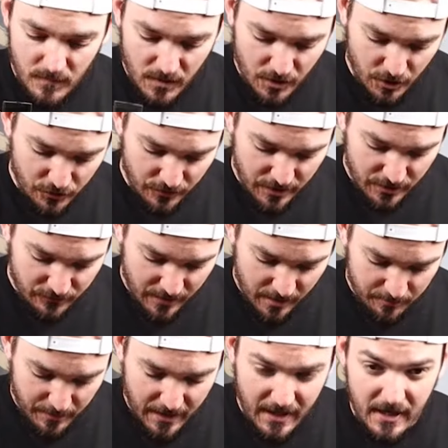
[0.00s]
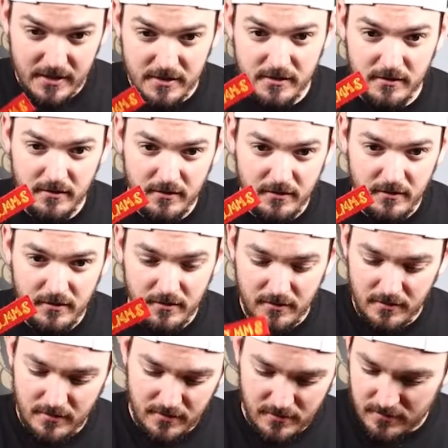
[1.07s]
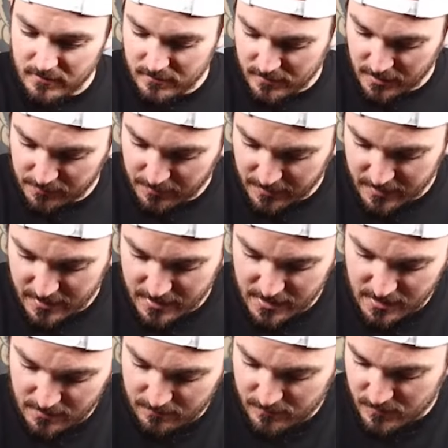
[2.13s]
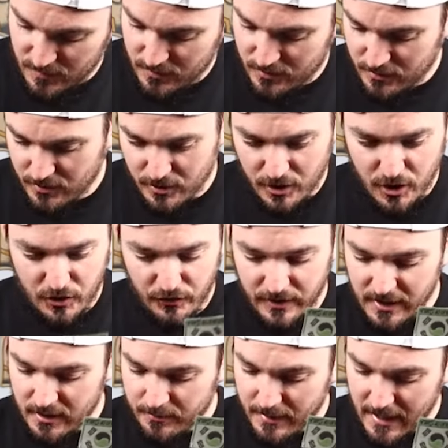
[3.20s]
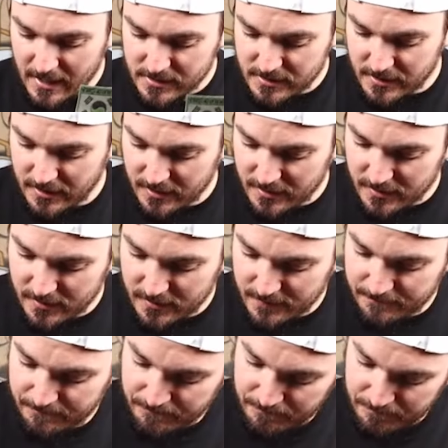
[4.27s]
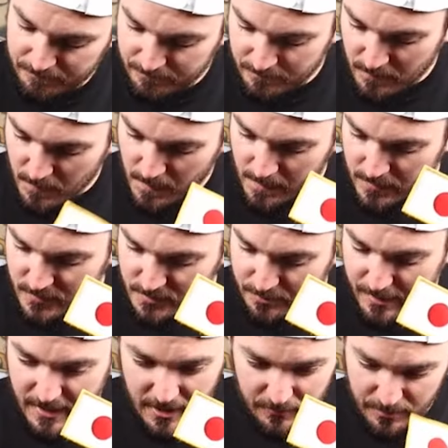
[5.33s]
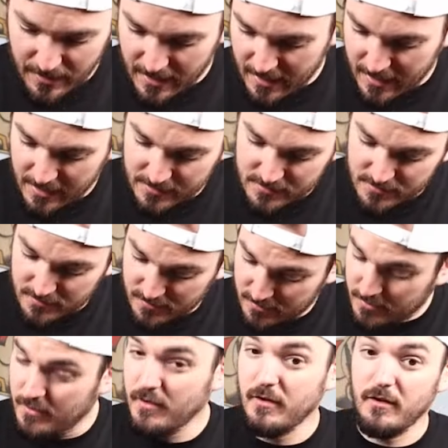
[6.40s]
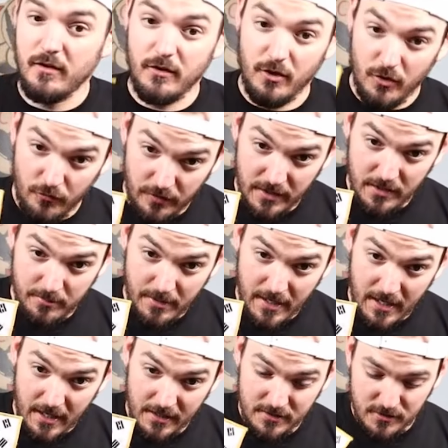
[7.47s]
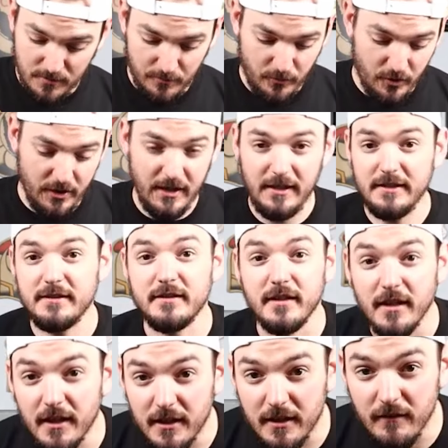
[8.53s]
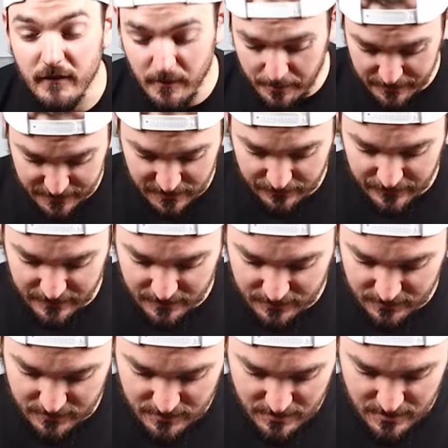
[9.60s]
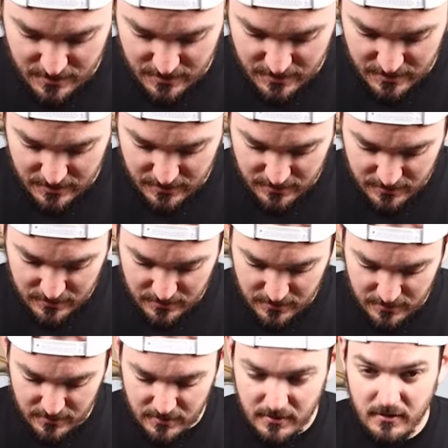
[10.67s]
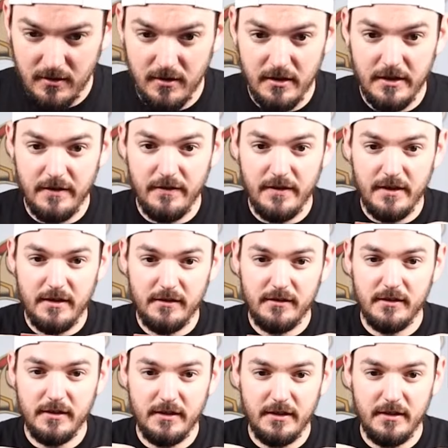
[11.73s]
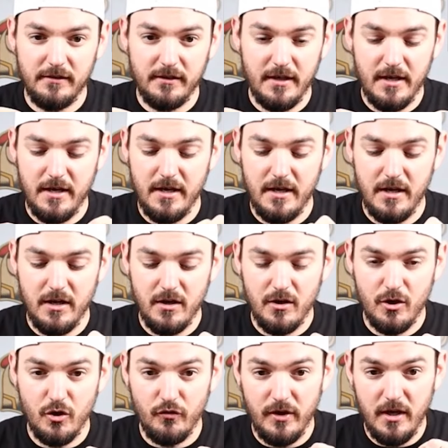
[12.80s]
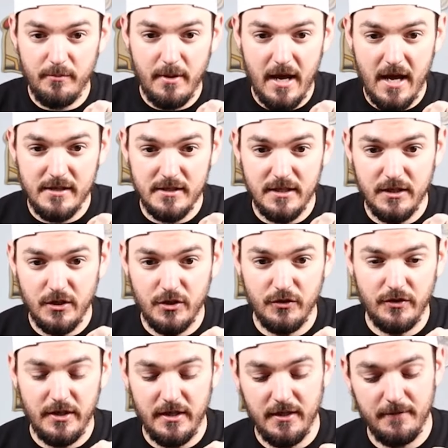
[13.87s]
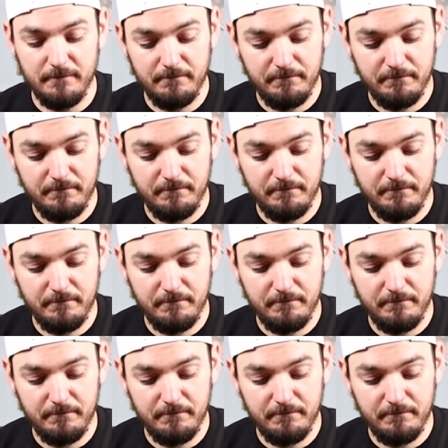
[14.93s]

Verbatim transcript: Korean rank patch. That's my name. Korean patch here. Japan patch, Korea patch. The Marines love the Pacific. And this is a Korean patch in Korean.